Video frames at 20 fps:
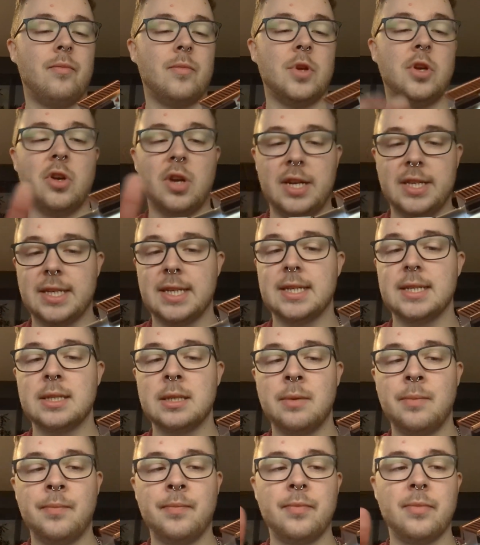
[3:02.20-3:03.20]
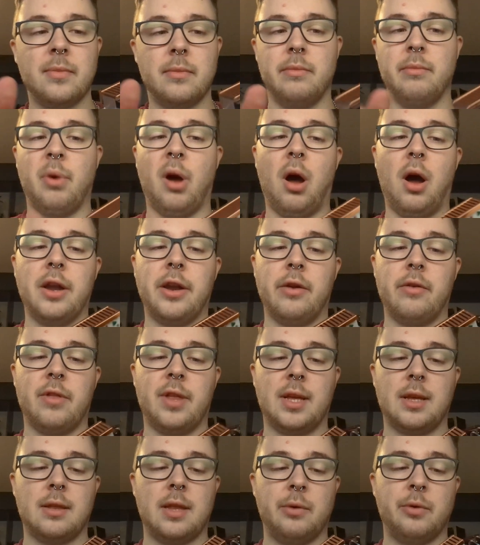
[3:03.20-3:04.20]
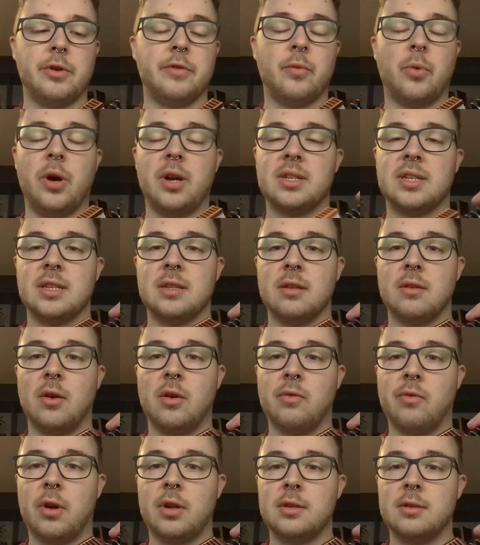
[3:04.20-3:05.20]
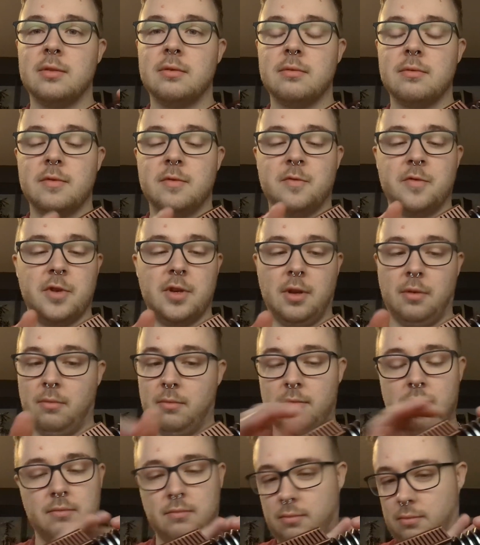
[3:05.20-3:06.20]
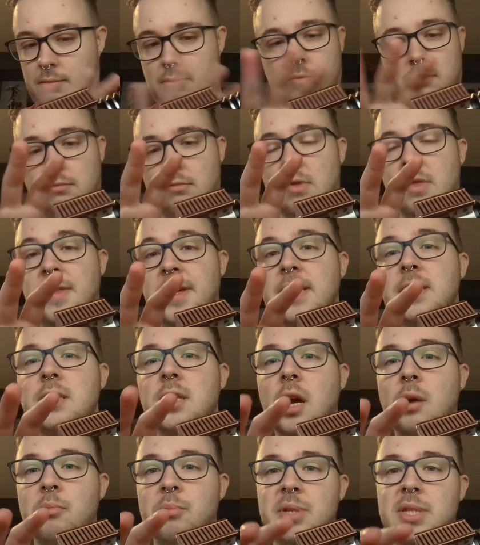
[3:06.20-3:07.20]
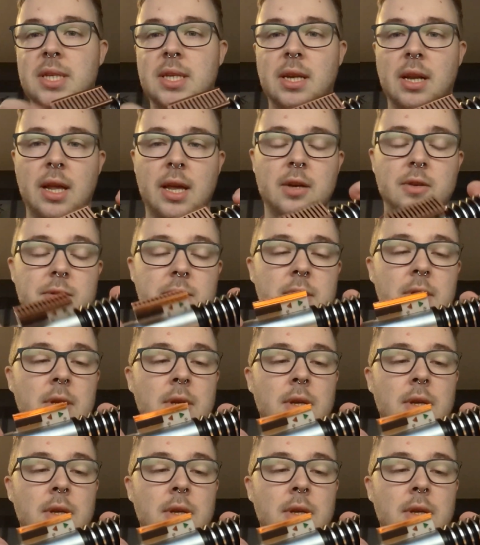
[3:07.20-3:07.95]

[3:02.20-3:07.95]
Good ideas, but I don't think they would have worked in the long run for this particular hilt.